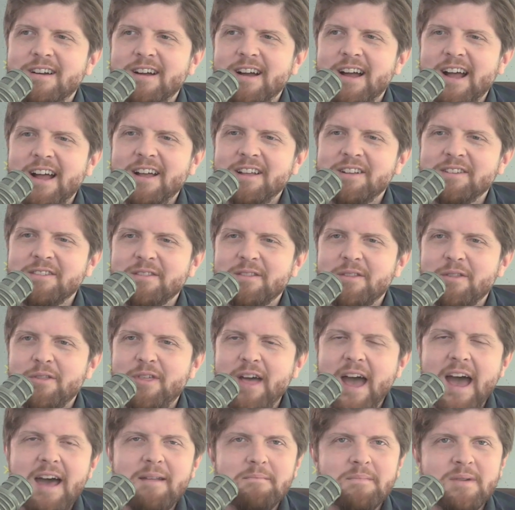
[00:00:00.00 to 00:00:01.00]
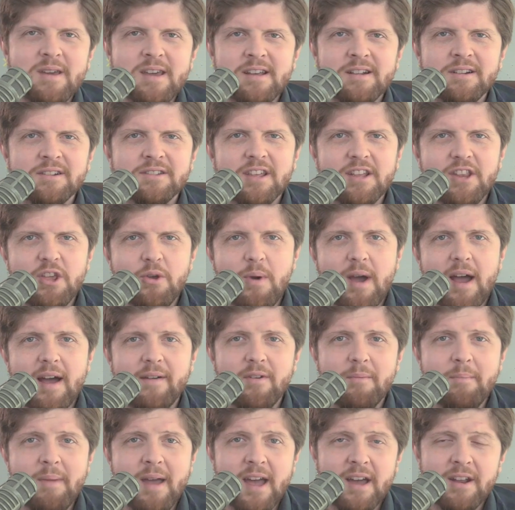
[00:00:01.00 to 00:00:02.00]
And that means that you
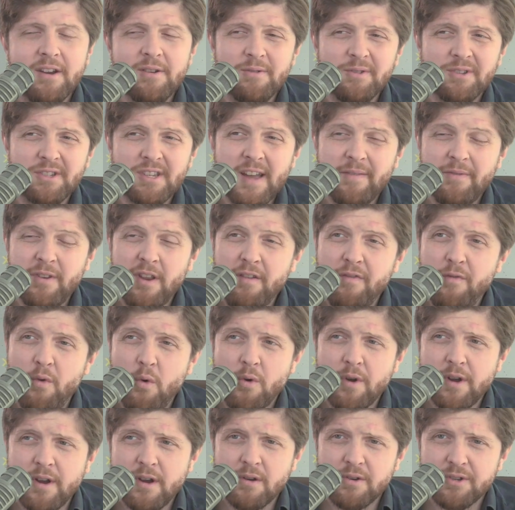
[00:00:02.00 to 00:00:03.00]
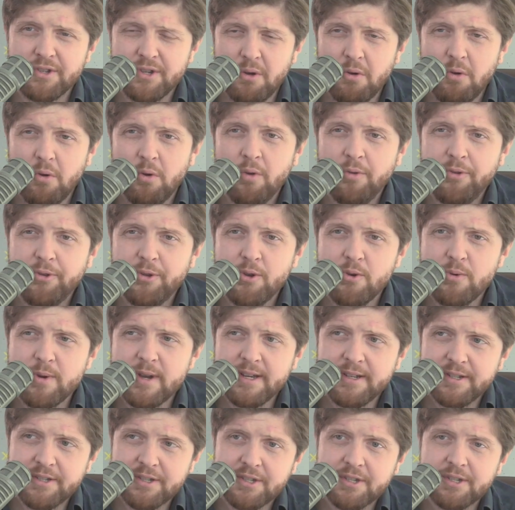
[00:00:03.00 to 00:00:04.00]
have a man who's 74 years old who
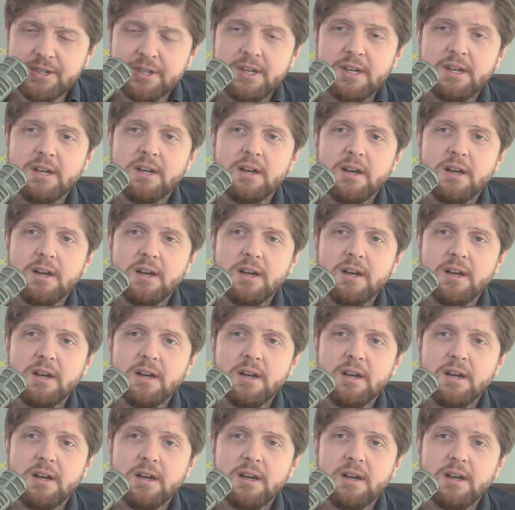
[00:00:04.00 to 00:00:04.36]
is